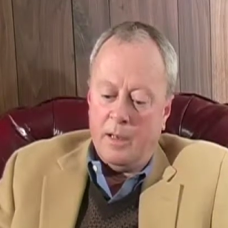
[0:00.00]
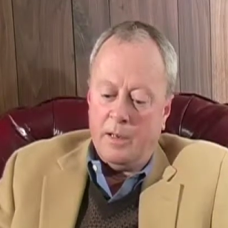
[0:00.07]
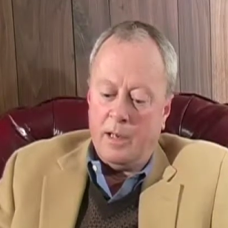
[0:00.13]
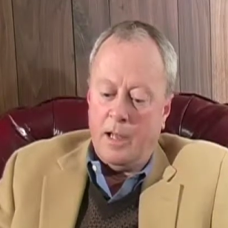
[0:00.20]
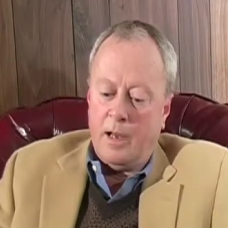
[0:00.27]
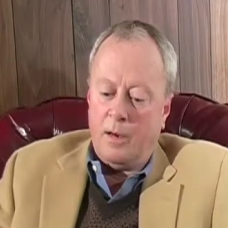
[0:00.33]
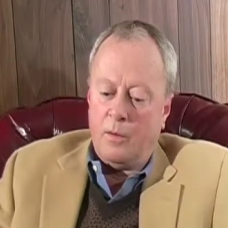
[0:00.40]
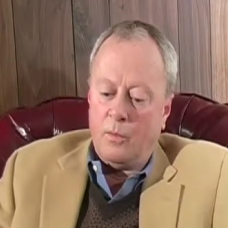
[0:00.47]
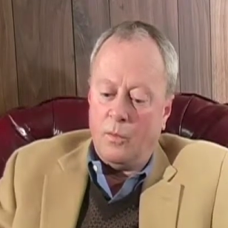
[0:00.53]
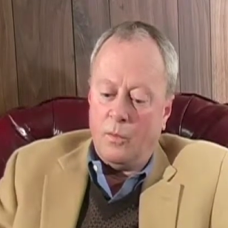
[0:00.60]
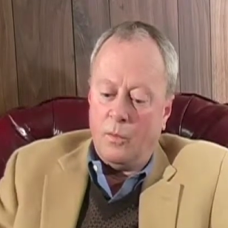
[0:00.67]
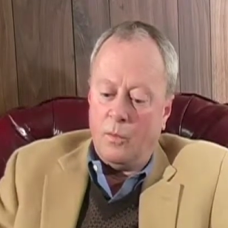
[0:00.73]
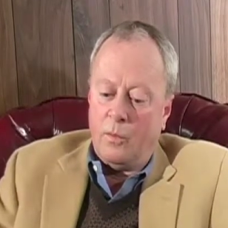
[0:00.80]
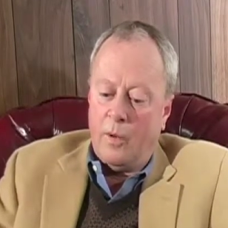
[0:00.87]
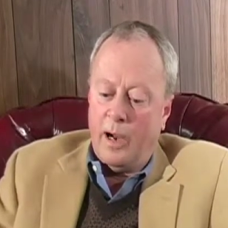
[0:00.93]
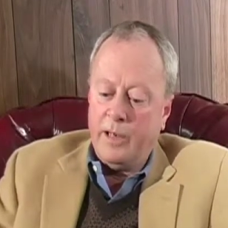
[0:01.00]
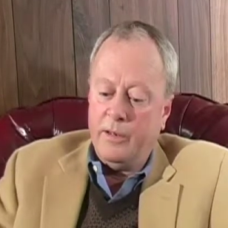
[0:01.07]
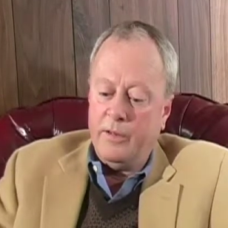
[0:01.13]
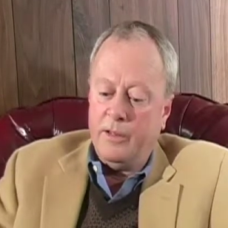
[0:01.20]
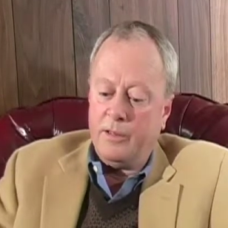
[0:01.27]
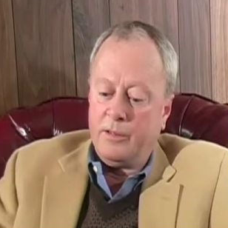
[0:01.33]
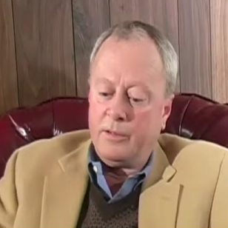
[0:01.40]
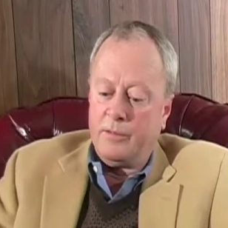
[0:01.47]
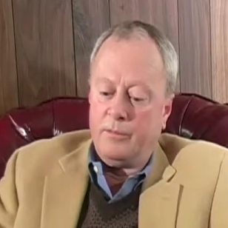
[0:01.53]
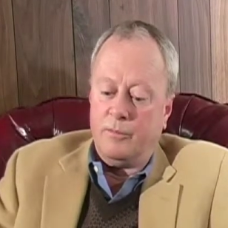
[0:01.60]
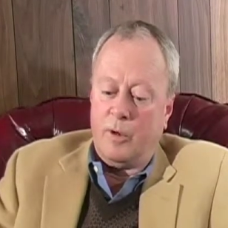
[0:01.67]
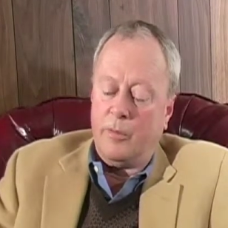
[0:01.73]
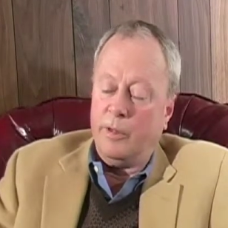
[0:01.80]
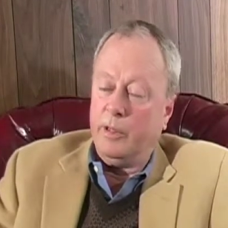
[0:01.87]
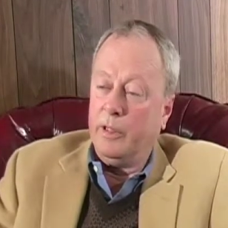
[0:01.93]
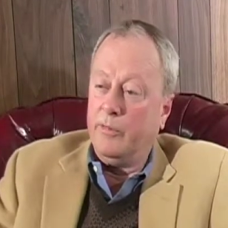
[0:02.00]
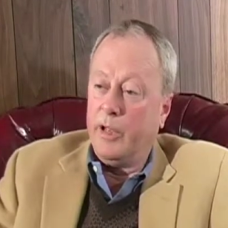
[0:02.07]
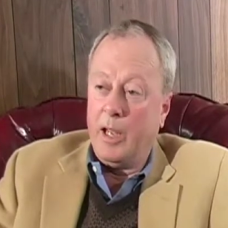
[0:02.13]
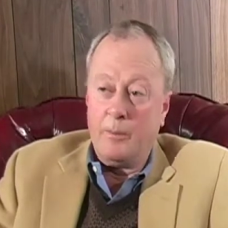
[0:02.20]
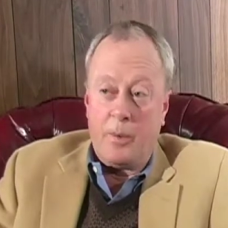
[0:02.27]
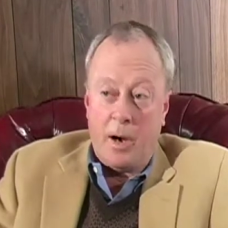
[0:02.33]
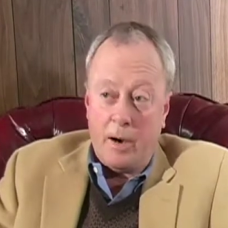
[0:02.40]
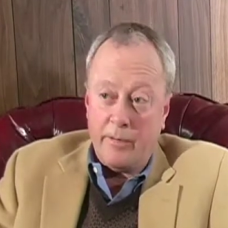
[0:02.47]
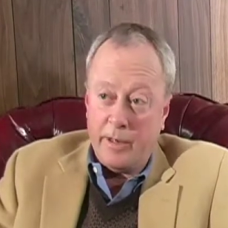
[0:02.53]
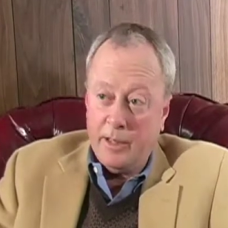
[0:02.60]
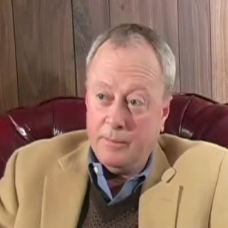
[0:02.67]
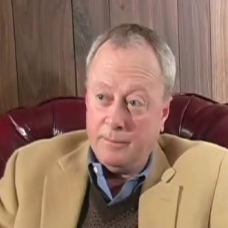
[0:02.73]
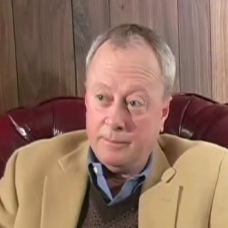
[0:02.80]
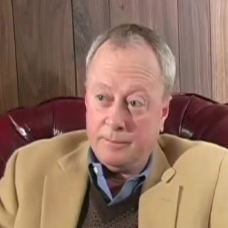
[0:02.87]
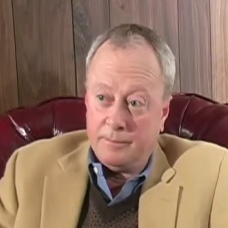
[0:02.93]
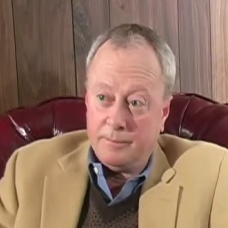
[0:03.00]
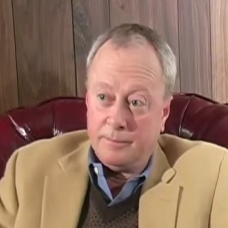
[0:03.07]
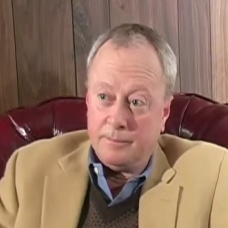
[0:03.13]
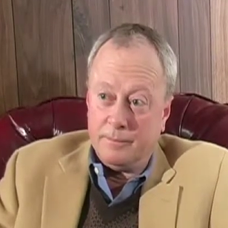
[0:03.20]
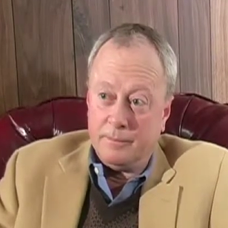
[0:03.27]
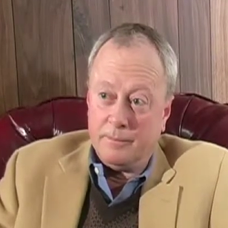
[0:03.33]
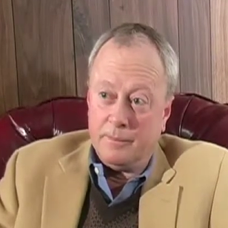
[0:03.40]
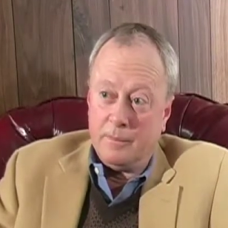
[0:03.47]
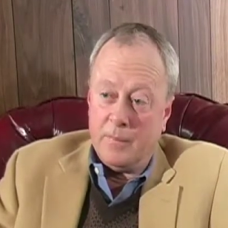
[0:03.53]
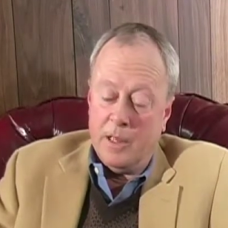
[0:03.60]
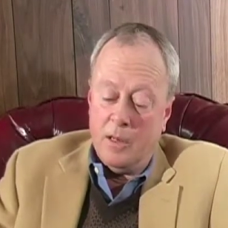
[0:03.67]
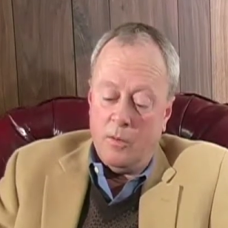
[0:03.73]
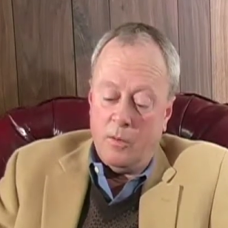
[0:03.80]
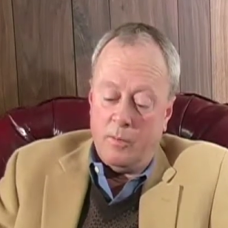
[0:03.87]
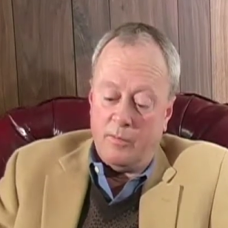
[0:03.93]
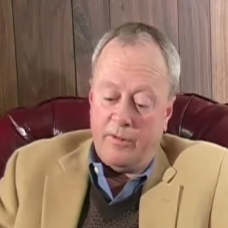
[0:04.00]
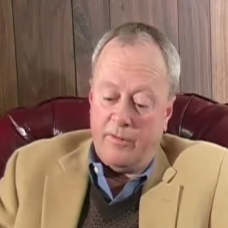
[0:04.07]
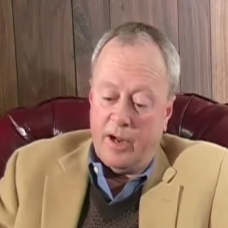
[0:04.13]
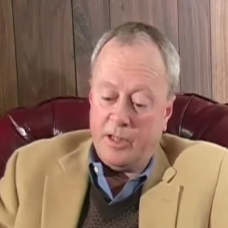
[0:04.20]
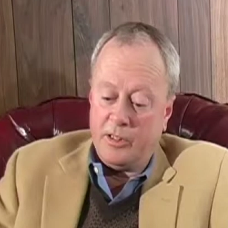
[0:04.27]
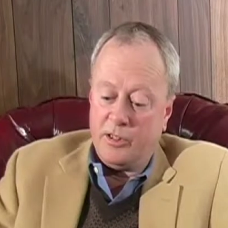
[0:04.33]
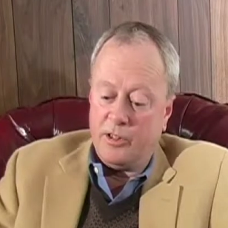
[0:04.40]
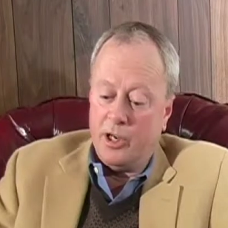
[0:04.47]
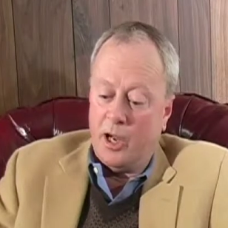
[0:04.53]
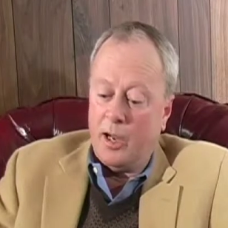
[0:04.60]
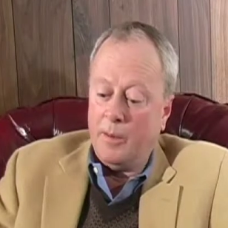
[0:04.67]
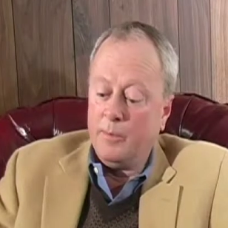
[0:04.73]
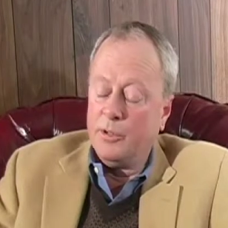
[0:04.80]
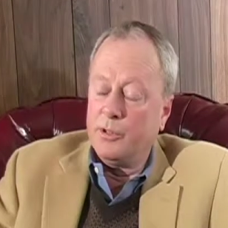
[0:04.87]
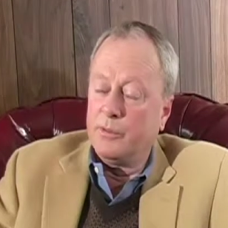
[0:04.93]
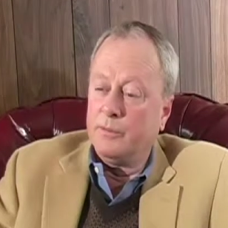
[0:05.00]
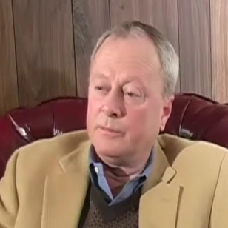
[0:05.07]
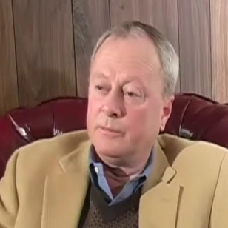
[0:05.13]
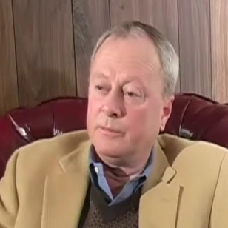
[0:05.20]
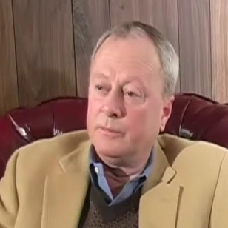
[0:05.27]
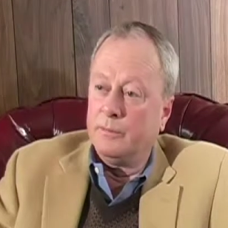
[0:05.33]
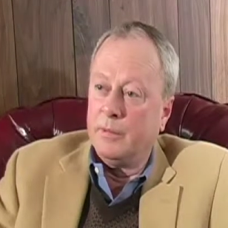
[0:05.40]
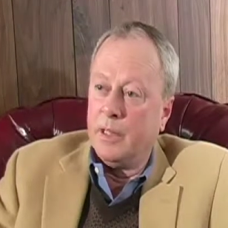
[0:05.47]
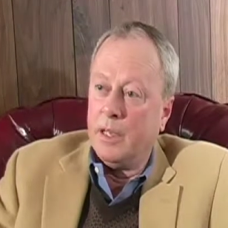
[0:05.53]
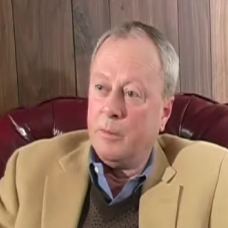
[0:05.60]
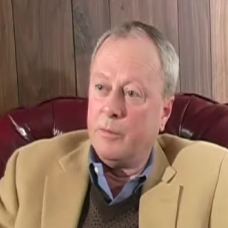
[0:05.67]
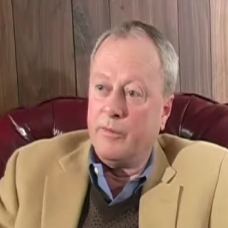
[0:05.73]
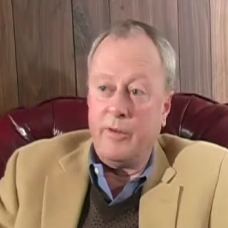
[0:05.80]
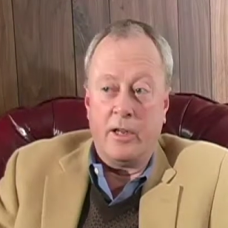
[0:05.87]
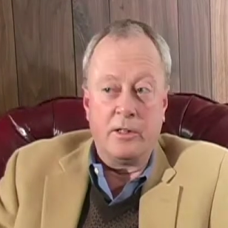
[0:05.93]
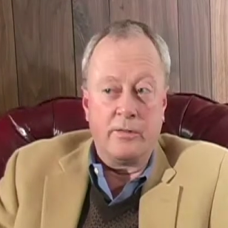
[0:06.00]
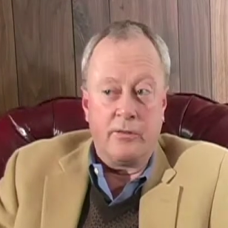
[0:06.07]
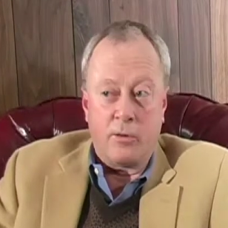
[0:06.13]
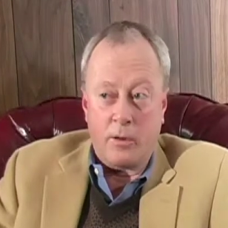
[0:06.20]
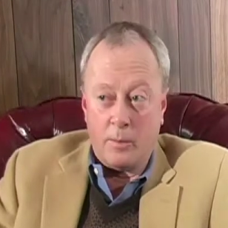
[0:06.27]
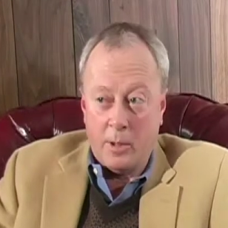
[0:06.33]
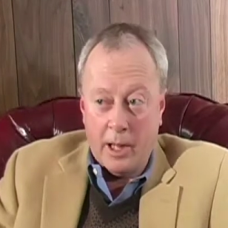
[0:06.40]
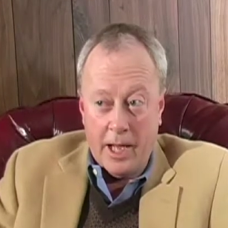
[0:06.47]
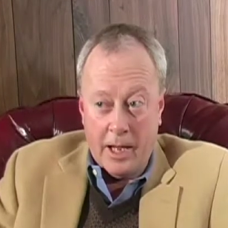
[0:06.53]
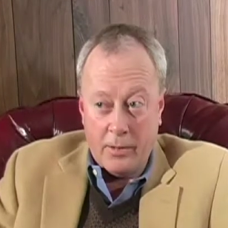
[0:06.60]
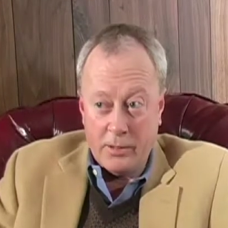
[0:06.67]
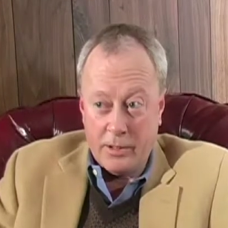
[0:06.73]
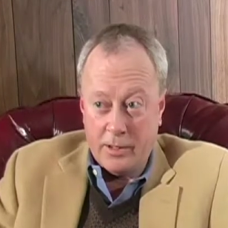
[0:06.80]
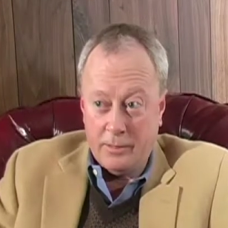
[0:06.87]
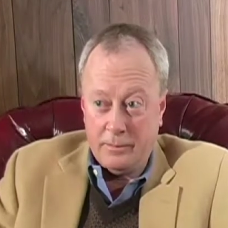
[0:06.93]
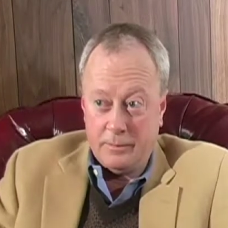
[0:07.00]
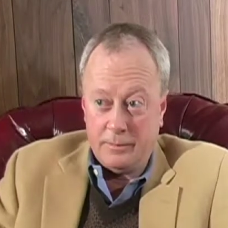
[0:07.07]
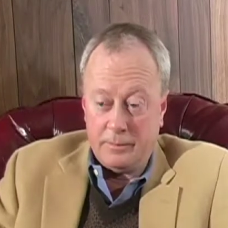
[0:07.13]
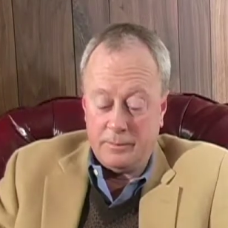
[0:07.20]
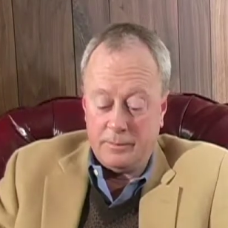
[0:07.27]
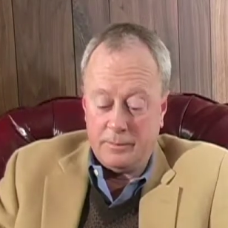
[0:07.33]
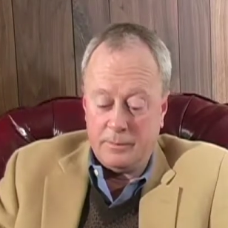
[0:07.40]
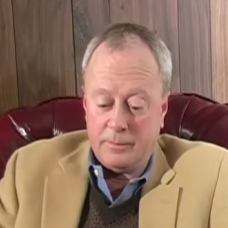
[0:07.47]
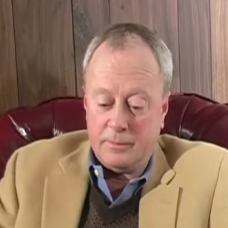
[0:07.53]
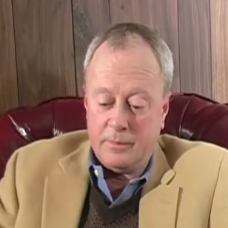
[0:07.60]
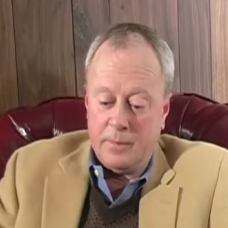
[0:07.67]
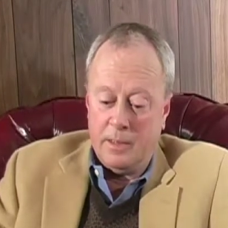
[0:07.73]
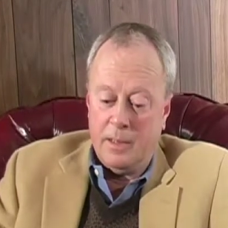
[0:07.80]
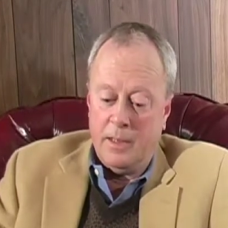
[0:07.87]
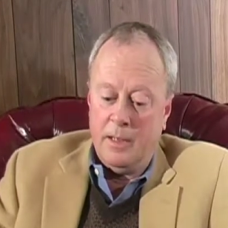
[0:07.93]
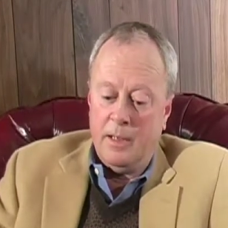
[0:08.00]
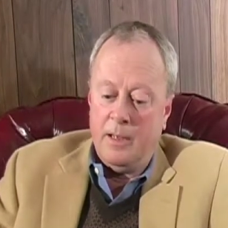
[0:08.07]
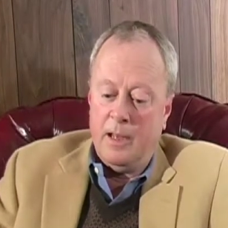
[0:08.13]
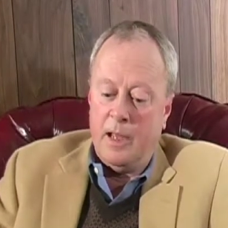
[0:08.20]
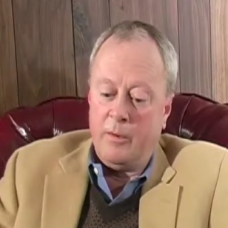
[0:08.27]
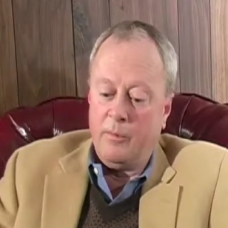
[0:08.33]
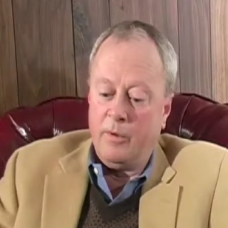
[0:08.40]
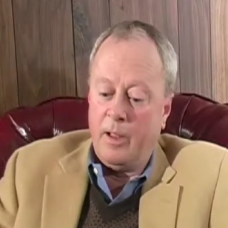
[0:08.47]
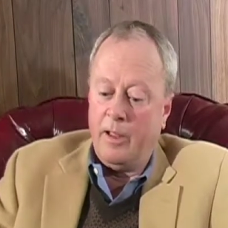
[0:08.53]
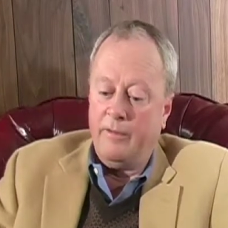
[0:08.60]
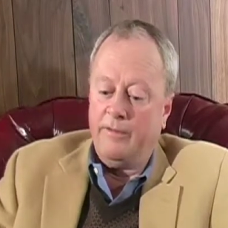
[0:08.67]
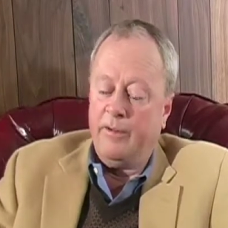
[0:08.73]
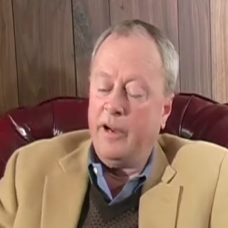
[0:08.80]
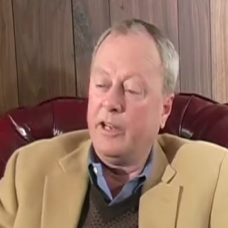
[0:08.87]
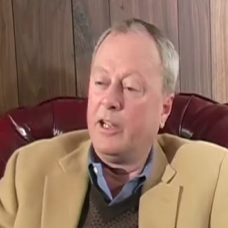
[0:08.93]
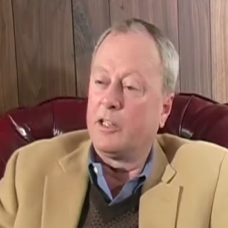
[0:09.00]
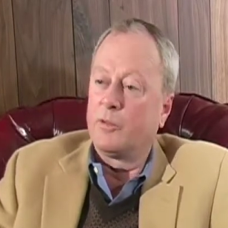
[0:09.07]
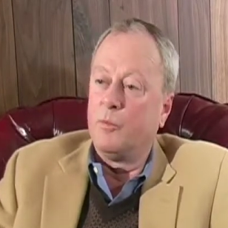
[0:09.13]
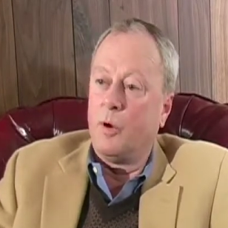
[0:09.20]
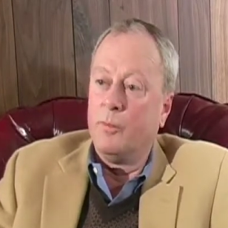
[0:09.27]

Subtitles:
Now, why do this? Well, we alleviate poverty, provides jobs, provides affordable housing, and finance small